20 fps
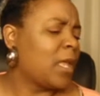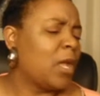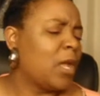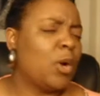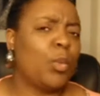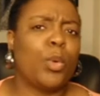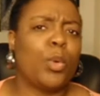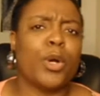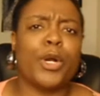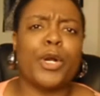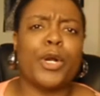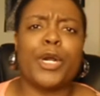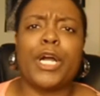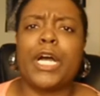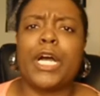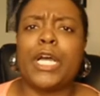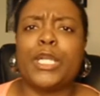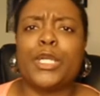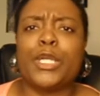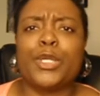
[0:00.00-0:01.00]
were
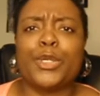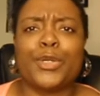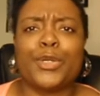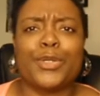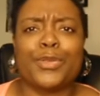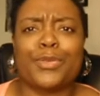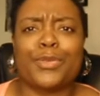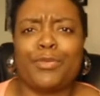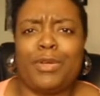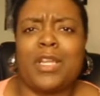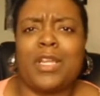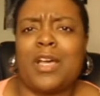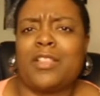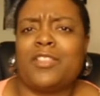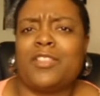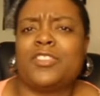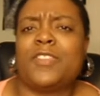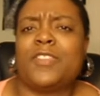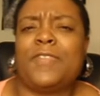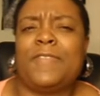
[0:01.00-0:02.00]
under
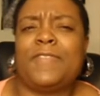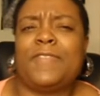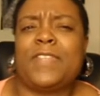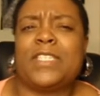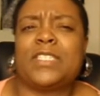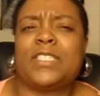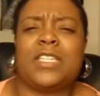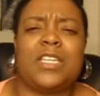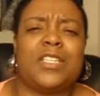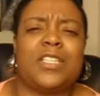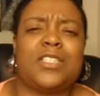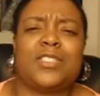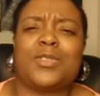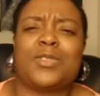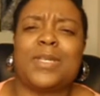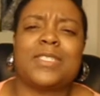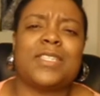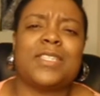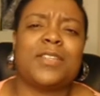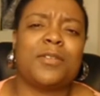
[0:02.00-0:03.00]
$3.50.
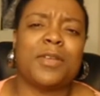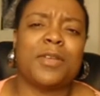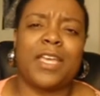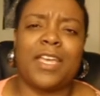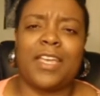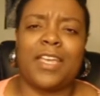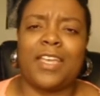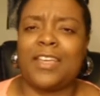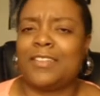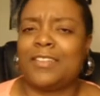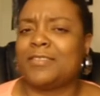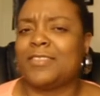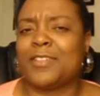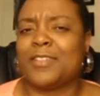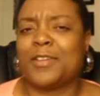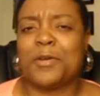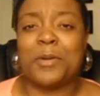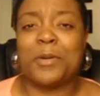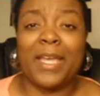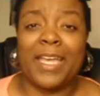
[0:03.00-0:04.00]
So I said, okay,
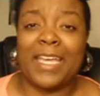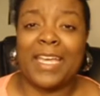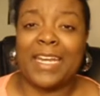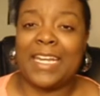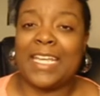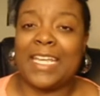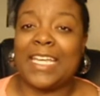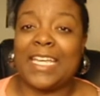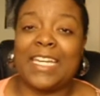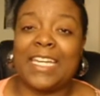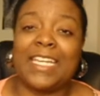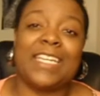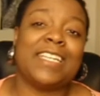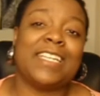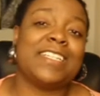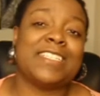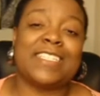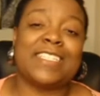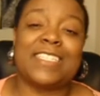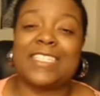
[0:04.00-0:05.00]
go ahead and get
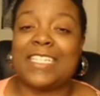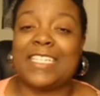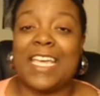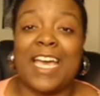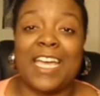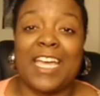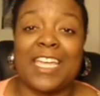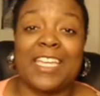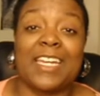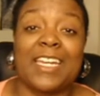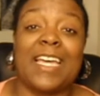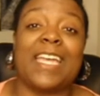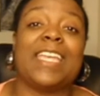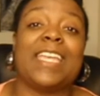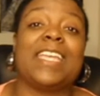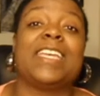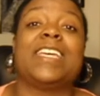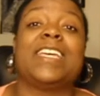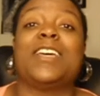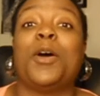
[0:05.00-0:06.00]
it, see how you
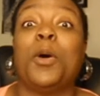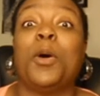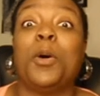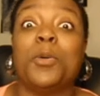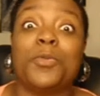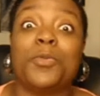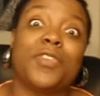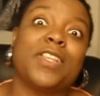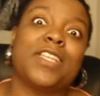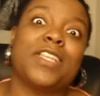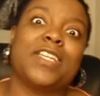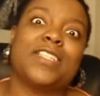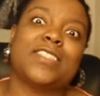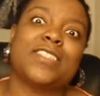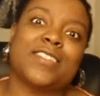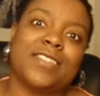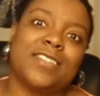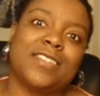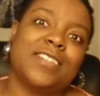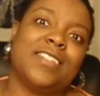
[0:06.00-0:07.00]
like it, hopefully
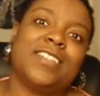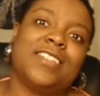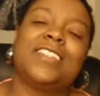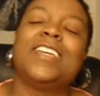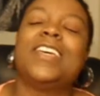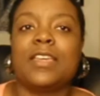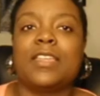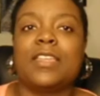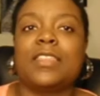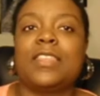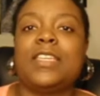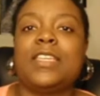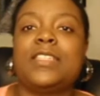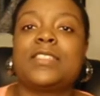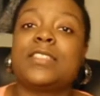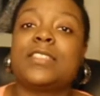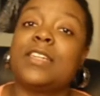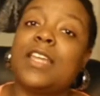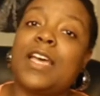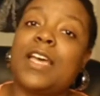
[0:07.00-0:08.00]
it's good.
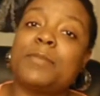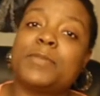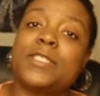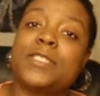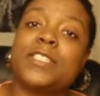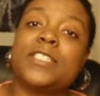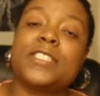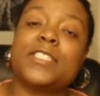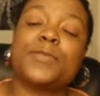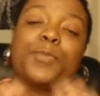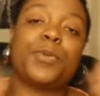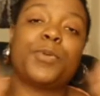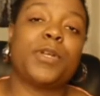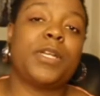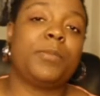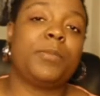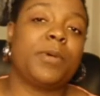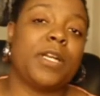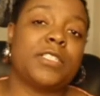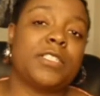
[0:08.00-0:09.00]
The synopsis
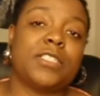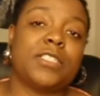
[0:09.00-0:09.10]
pretty much